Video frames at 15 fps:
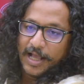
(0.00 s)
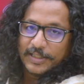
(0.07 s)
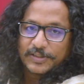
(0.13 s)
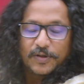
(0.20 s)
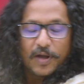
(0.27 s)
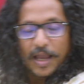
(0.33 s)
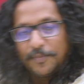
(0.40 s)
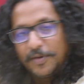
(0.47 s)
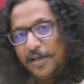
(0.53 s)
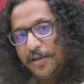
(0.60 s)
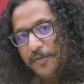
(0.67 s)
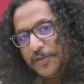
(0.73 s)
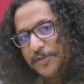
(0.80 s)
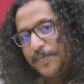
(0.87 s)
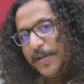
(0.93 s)
So I am
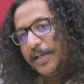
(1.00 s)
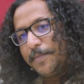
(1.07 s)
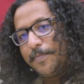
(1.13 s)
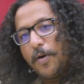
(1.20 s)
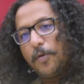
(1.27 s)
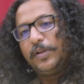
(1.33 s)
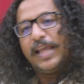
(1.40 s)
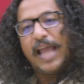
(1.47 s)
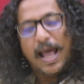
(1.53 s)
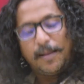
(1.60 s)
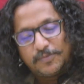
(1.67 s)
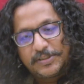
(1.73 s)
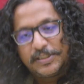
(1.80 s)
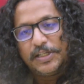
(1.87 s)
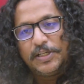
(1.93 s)
here to speak about the
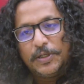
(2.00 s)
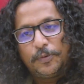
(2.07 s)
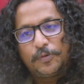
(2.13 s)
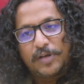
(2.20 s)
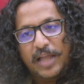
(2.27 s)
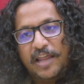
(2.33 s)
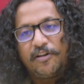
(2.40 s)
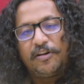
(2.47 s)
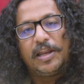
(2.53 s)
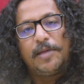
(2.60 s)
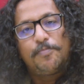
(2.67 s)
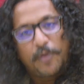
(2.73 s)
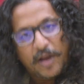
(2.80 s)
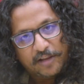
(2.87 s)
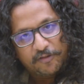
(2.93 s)
Absolute Clarity
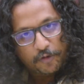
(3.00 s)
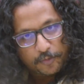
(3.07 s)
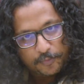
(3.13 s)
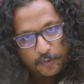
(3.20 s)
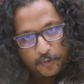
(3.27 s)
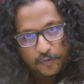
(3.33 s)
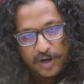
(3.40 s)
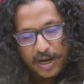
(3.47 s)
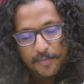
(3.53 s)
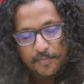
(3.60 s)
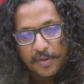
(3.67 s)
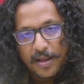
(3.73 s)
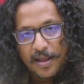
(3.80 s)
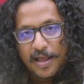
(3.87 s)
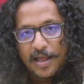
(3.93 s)
Breakthrough
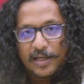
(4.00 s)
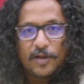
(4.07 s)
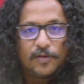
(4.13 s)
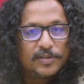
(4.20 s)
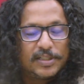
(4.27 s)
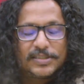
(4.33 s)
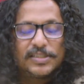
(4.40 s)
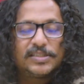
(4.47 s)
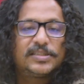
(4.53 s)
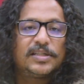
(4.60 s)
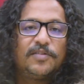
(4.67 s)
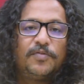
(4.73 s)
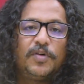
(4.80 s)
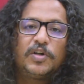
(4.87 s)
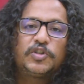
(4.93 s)
Program. Now this is
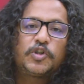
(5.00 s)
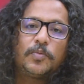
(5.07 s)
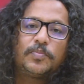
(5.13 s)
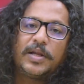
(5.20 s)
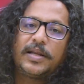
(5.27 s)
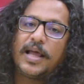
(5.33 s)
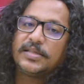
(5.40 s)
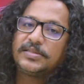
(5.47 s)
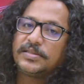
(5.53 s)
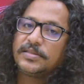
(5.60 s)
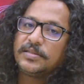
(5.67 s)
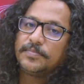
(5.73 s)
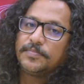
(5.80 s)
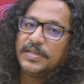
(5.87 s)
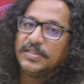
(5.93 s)
a workshop that has
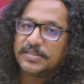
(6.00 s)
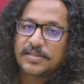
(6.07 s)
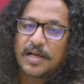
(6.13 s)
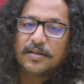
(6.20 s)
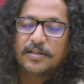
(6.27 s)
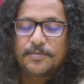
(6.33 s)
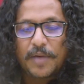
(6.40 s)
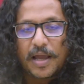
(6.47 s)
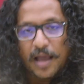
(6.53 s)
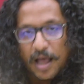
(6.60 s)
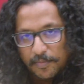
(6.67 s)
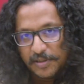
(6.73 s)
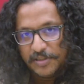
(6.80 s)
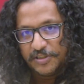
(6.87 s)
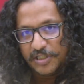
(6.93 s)
been started by
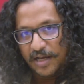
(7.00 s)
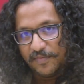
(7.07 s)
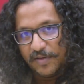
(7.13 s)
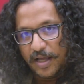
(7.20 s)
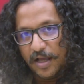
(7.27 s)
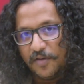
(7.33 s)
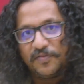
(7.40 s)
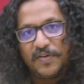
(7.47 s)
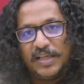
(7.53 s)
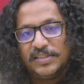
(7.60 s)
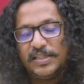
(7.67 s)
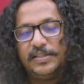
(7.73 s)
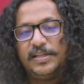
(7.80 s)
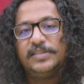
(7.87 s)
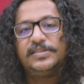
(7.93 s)
Amit Chawla of
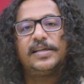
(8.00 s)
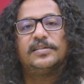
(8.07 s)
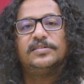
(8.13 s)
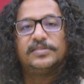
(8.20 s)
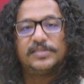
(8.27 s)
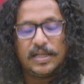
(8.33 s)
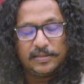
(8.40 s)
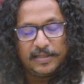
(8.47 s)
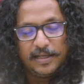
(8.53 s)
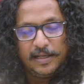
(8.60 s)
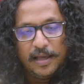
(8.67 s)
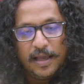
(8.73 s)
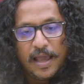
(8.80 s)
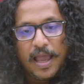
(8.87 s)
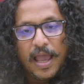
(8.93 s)
ACDC
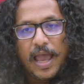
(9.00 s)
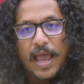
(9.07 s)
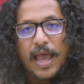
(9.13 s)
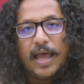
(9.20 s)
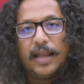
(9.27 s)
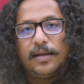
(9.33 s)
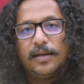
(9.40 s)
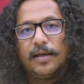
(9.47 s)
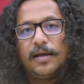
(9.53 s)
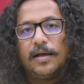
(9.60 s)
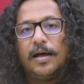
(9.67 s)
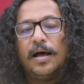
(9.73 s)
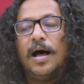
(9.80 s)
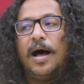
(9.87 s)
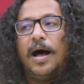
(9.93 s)
Consulting and
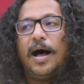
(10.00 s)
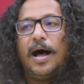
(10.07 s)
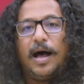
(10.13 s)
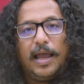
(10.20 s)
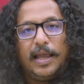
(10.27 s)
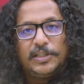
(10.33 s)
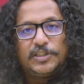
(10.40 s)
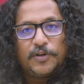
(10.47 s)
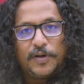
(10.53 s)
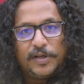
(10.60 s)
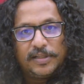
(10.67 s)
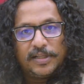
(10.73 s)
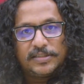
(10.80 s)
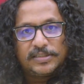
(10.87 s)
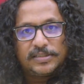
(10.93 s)
I
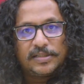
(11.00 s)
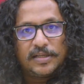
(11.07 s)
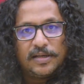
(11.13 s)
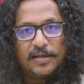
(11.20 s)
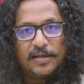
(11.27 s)
joined this